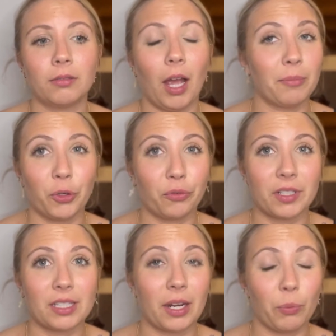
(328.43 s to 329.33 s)
I'm
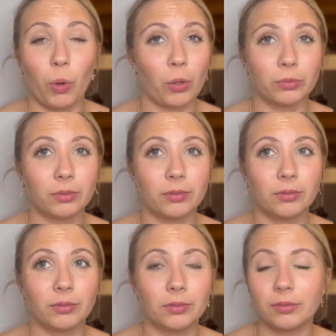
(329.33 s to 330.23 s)
nervous that it won't
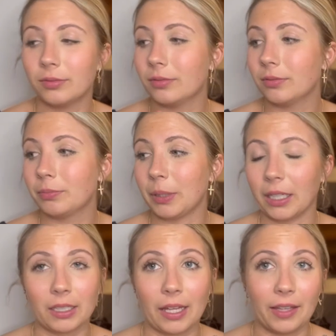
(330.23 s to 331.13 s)

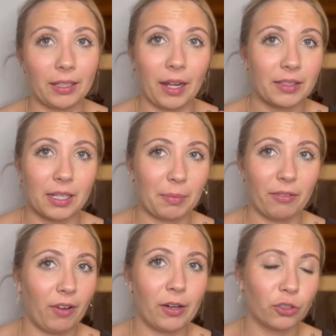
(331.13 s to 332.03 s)
because and that adds like my
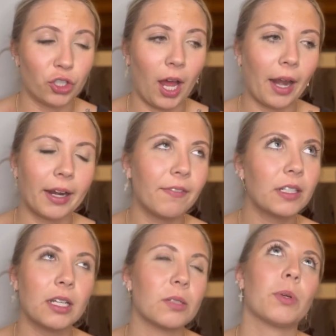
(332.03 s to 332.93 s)
final shot and if it
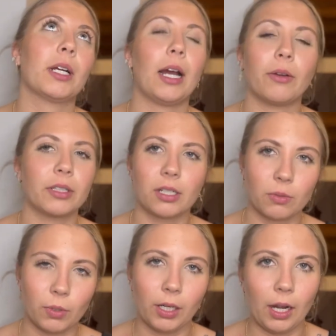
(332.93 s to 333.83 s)
doesn't work out it
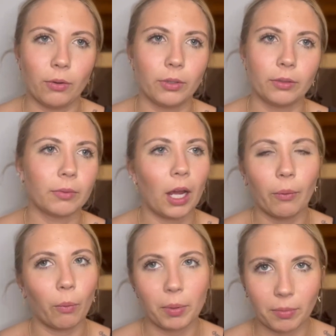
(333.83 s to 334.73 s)
doesn't work out and I
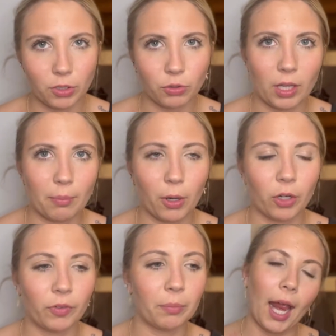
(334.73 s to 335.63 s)
won't be able to do that part
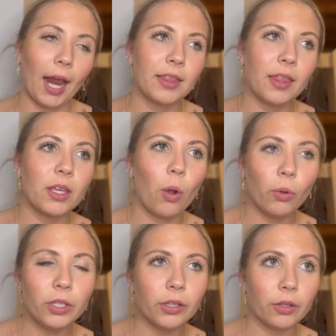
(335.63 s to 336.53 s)
of it and then the
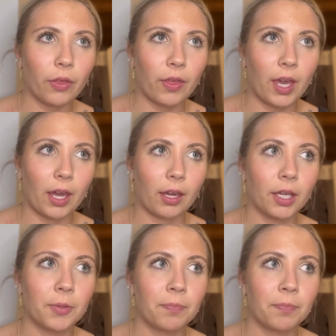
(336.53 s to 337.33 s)
only other thing